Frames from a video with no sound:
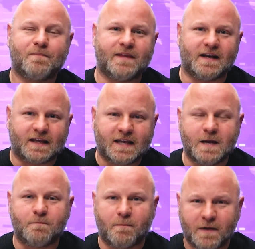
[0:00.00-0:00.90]
than to
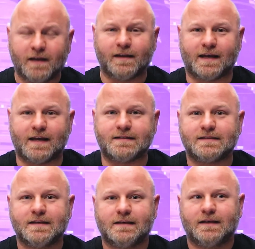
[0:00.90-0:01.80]
keep appealing it,
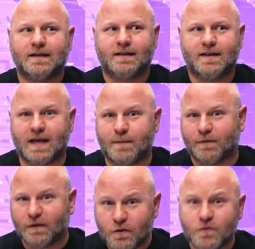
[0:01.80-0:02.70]
keep
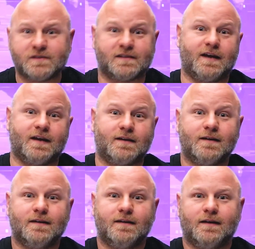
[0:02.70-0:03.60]

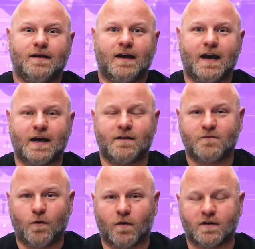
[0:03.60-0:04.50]
losing, and
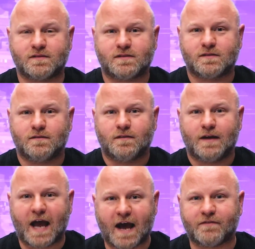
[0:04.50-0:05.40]
of course,
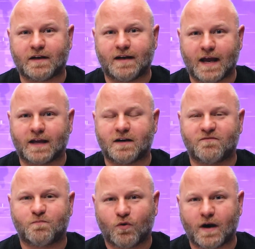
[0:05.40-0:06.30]
having
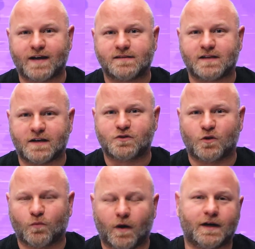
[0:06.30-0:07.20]
negative press as
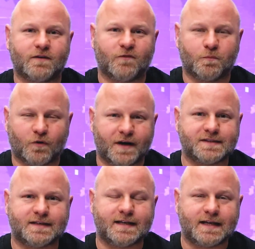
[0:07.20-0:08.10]
you're running for
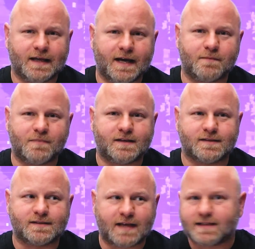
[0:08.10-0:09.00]
president again,
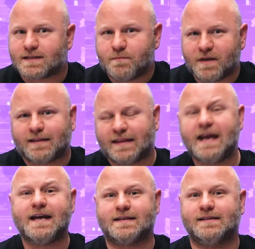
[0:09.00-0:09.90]
because that's the big
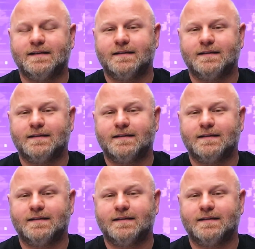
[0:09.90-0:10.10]
thing.